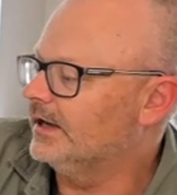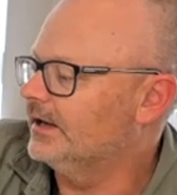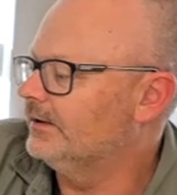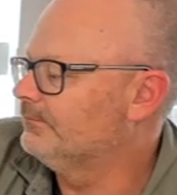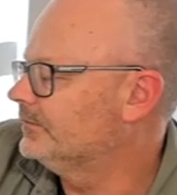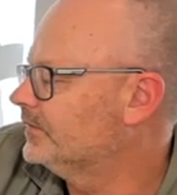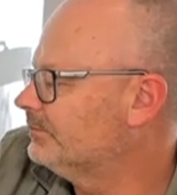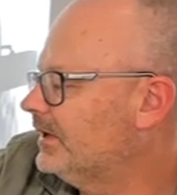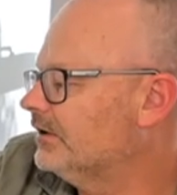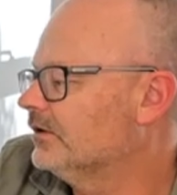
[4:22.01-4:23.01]
um,
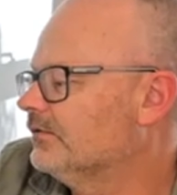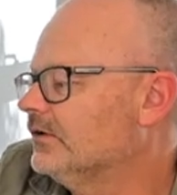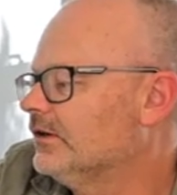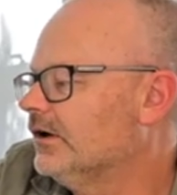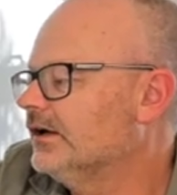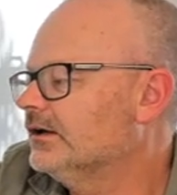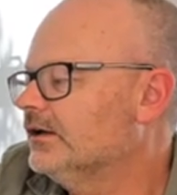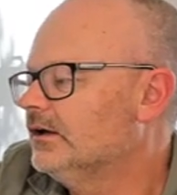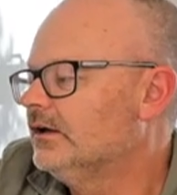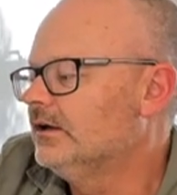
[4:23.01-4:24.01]
speaker if you
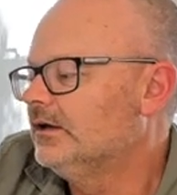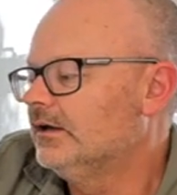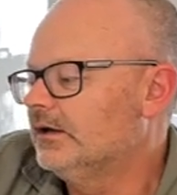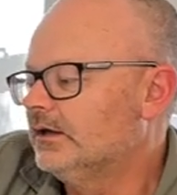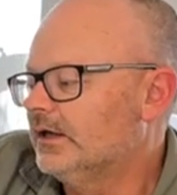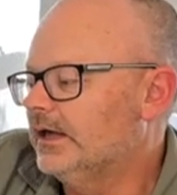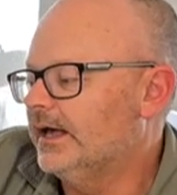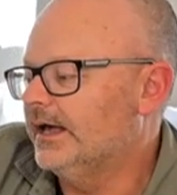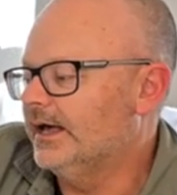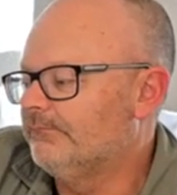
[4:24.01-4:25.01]
like,
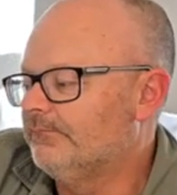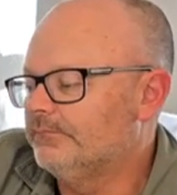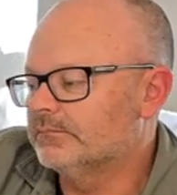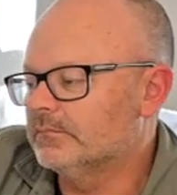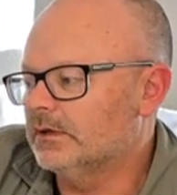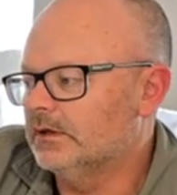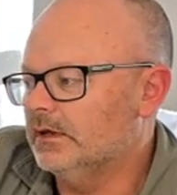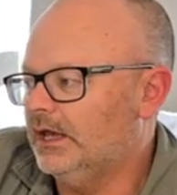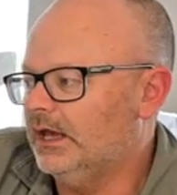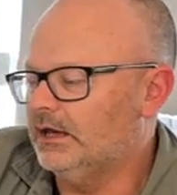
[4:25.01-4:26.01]
um,
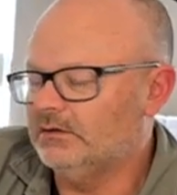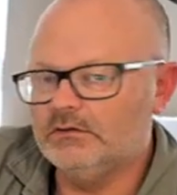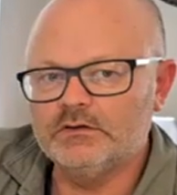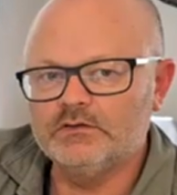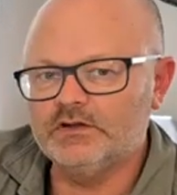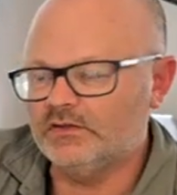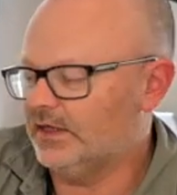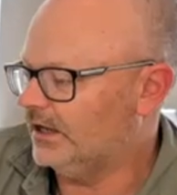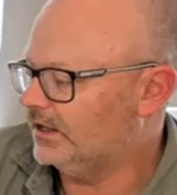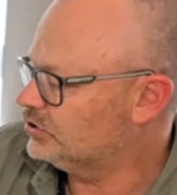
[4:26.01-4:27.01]
and you can
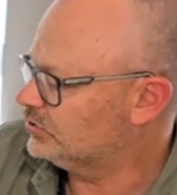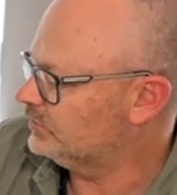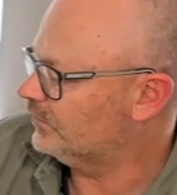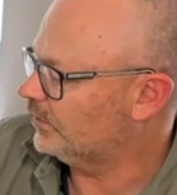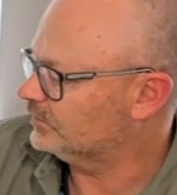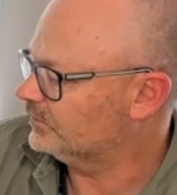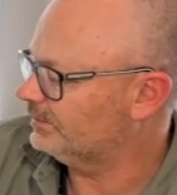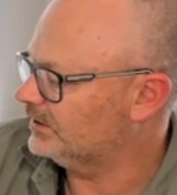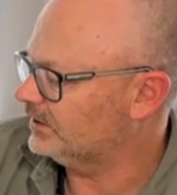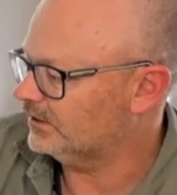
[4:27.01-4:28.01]
set that as your
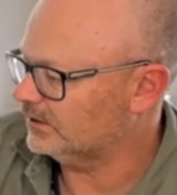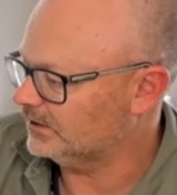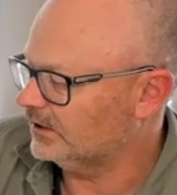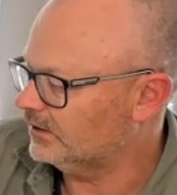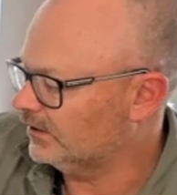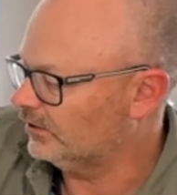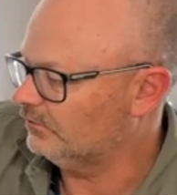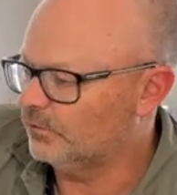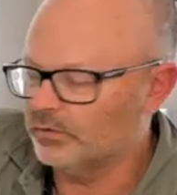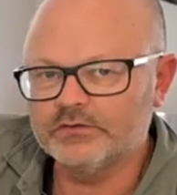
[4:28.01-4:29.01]
default speaker, uh, you
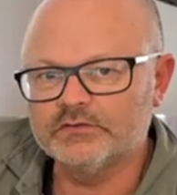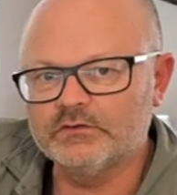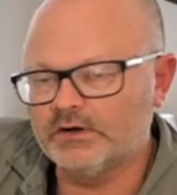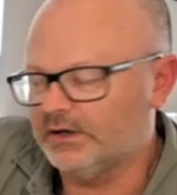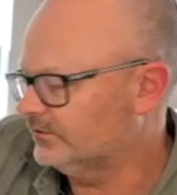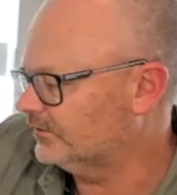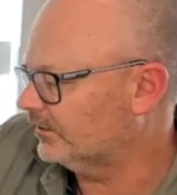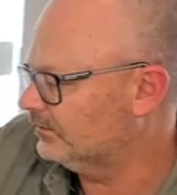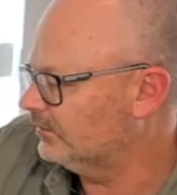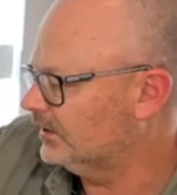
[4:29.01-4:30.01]
know, for this device.
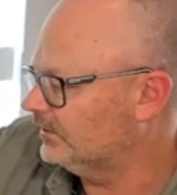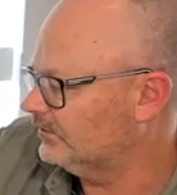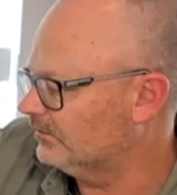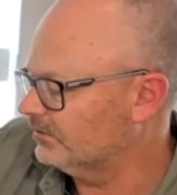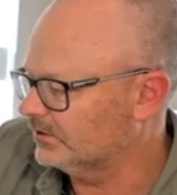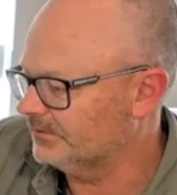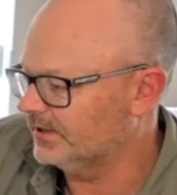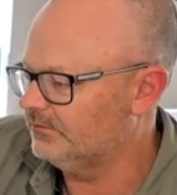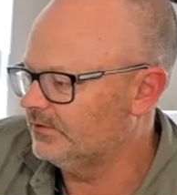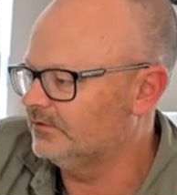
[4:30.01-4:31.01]
So anytime you want
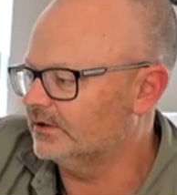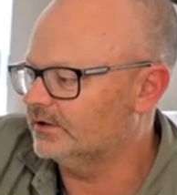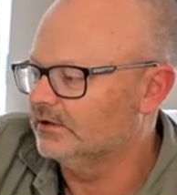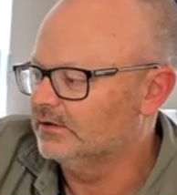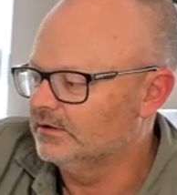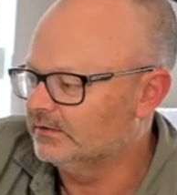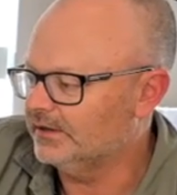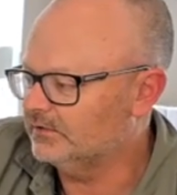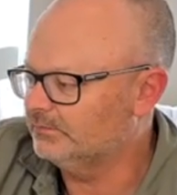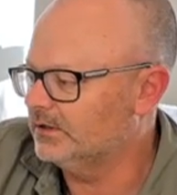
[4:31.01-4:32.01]
to play music,
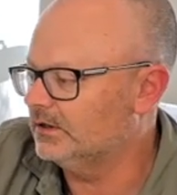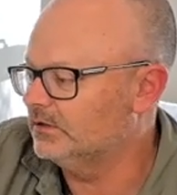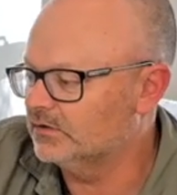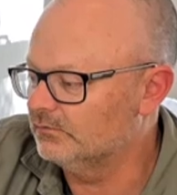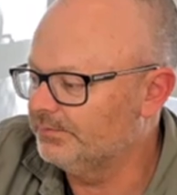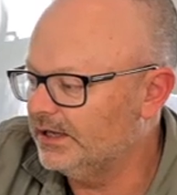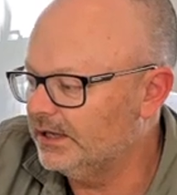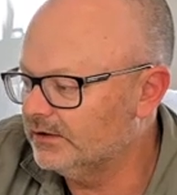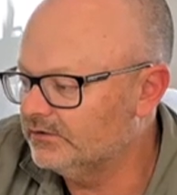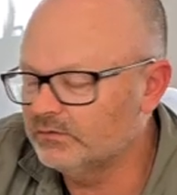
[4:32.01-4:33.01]
that speaker. You
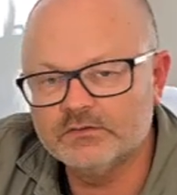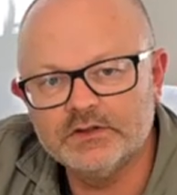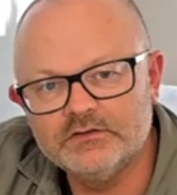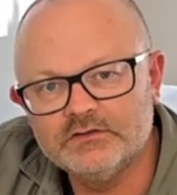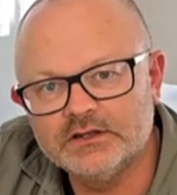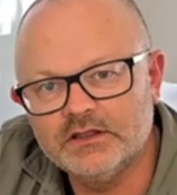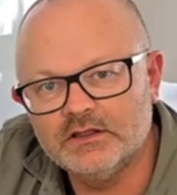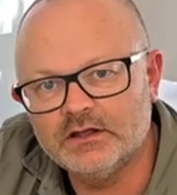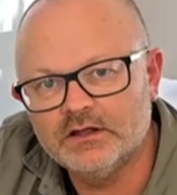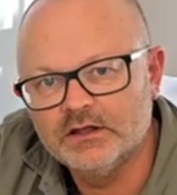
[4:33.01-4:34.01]
compare two of these
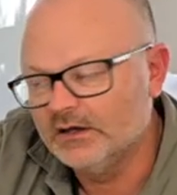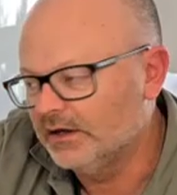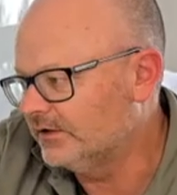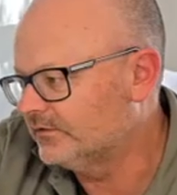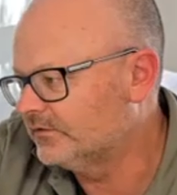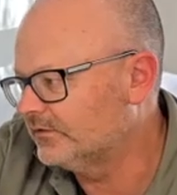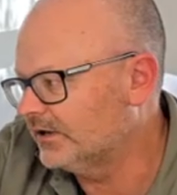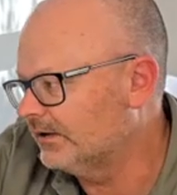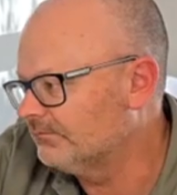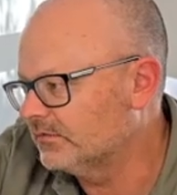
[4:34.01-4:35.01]
together;
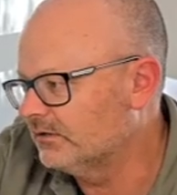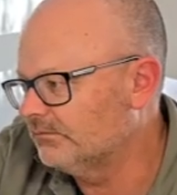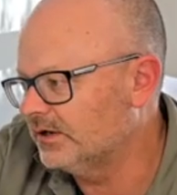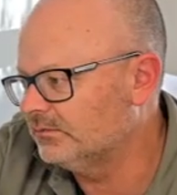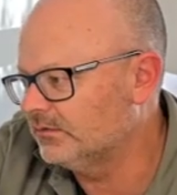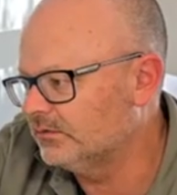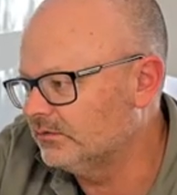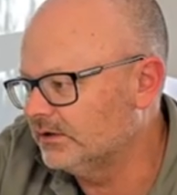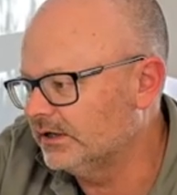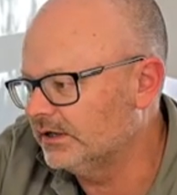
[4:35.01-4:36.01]
it's um,
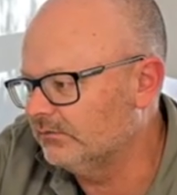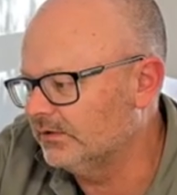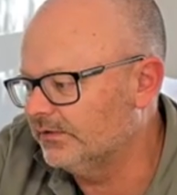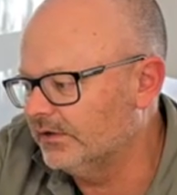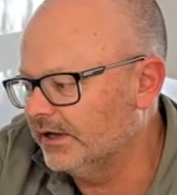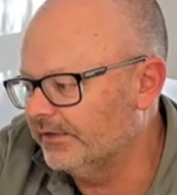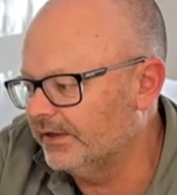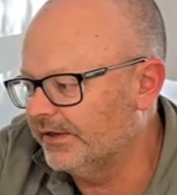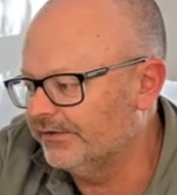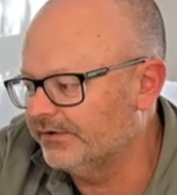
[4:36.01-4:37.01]
compatible uh, with
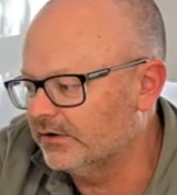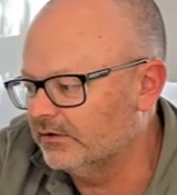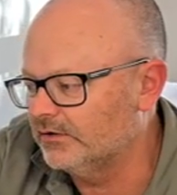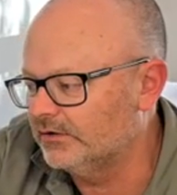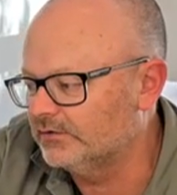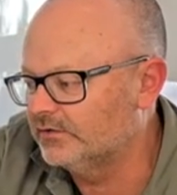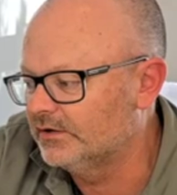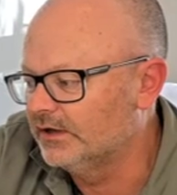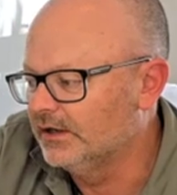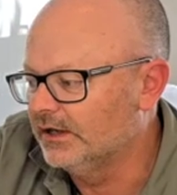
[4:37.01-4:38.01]
other Echo
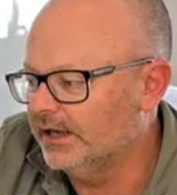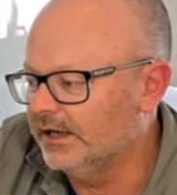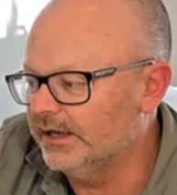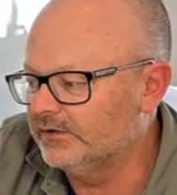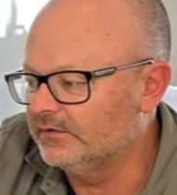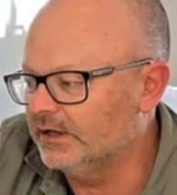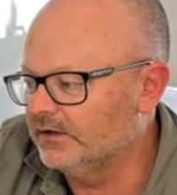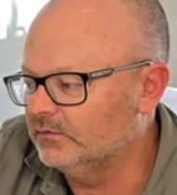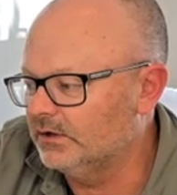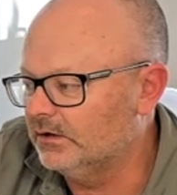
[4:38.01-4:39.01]
Dots uh, as
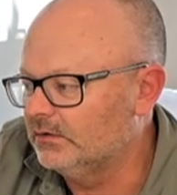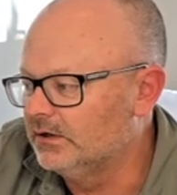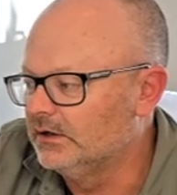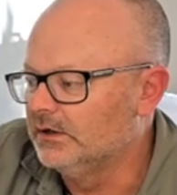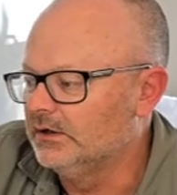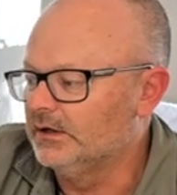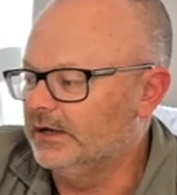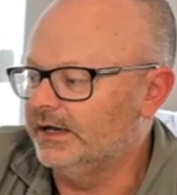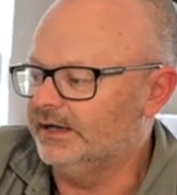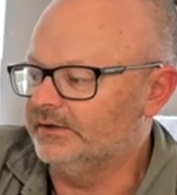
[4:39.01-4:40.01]
as well.
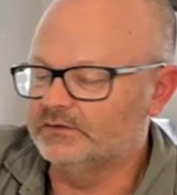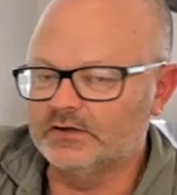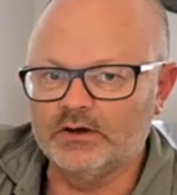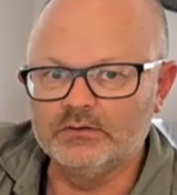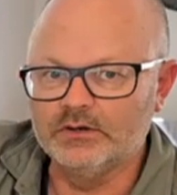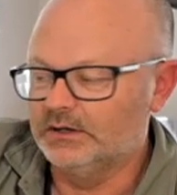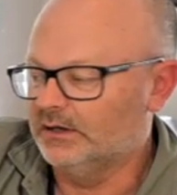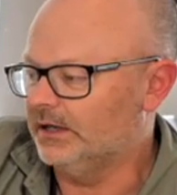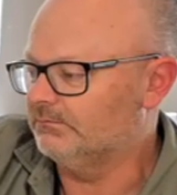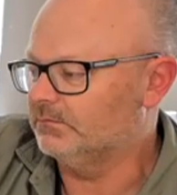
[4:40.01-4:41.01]
Uh, so
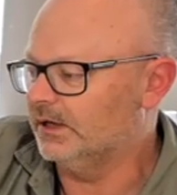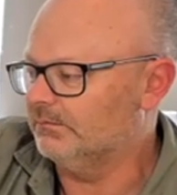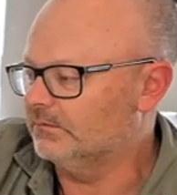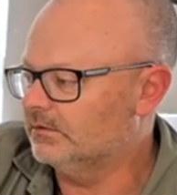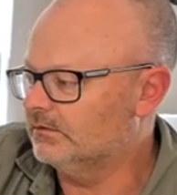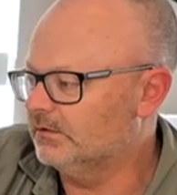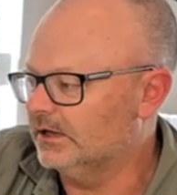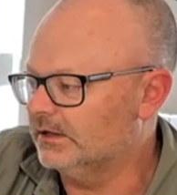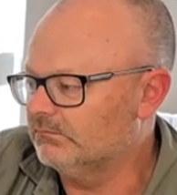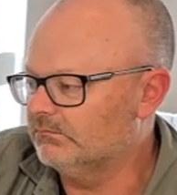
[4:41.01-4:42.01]
um, yeah,
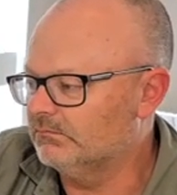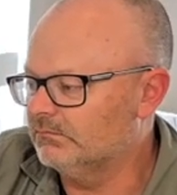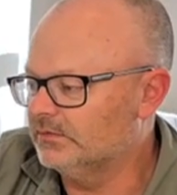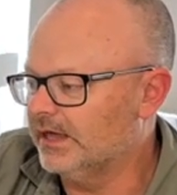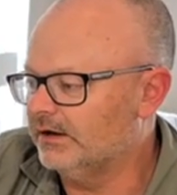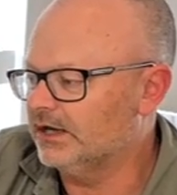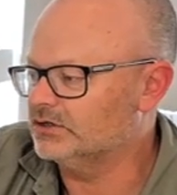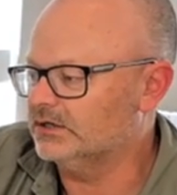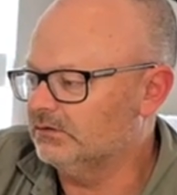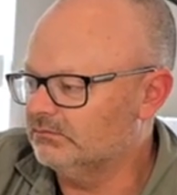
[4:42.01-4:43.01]
uh,
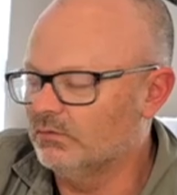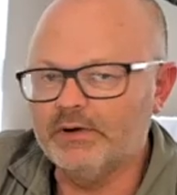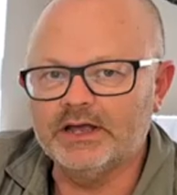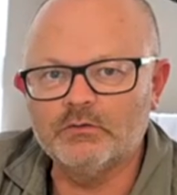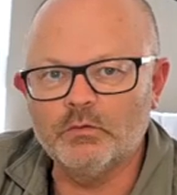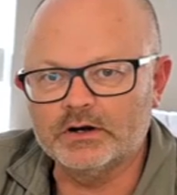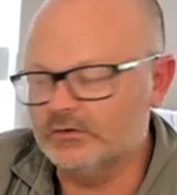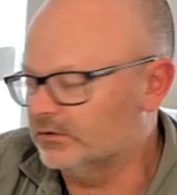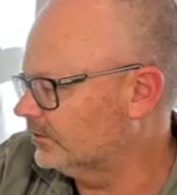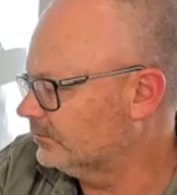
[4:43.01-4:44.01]
that actually will make
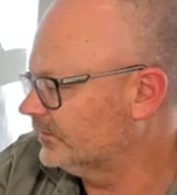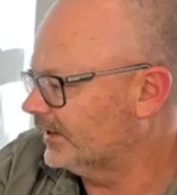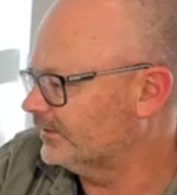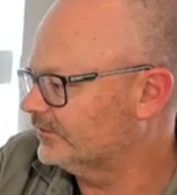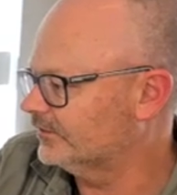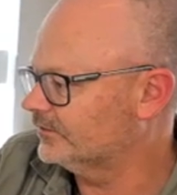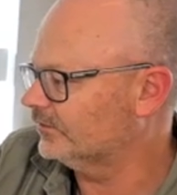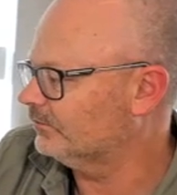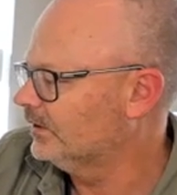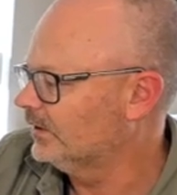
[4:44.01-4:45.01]
quite a good little sound
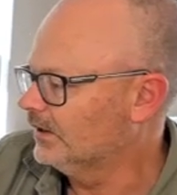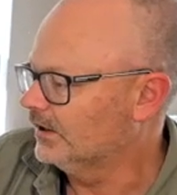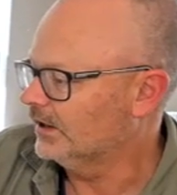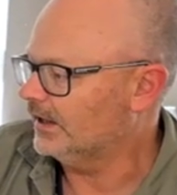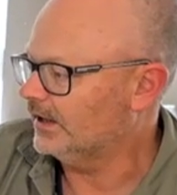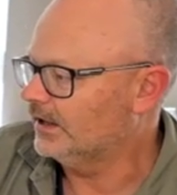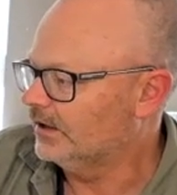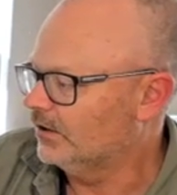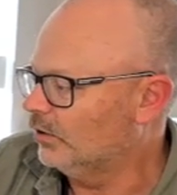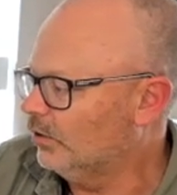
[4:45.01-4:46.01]
system.
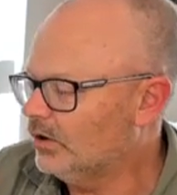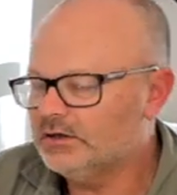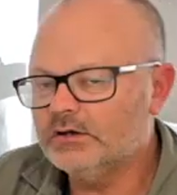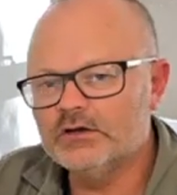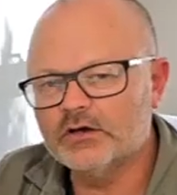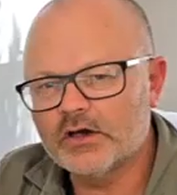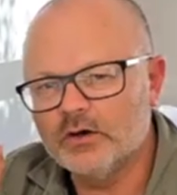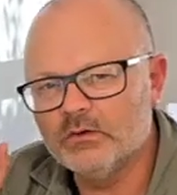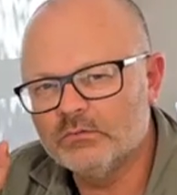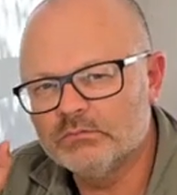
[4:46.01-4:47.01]
Uh, or you could
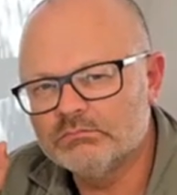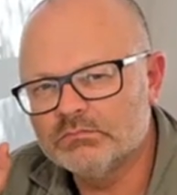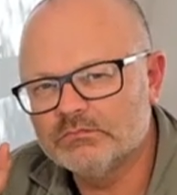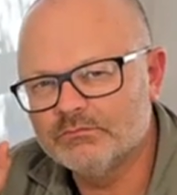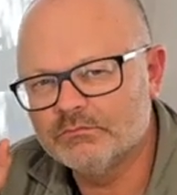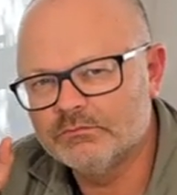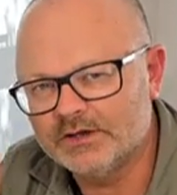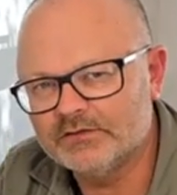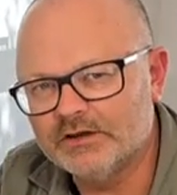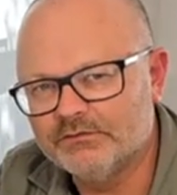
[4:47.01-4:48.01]
go
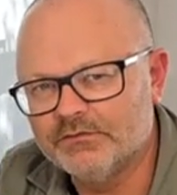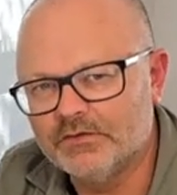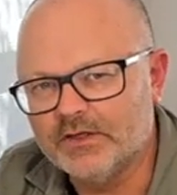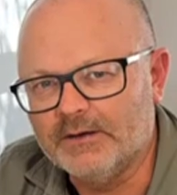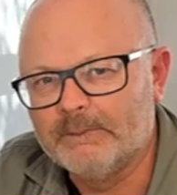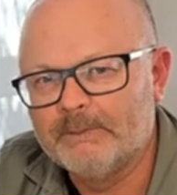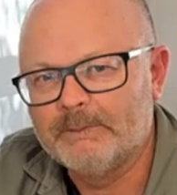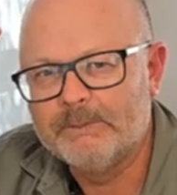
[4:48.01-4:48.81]
one step further.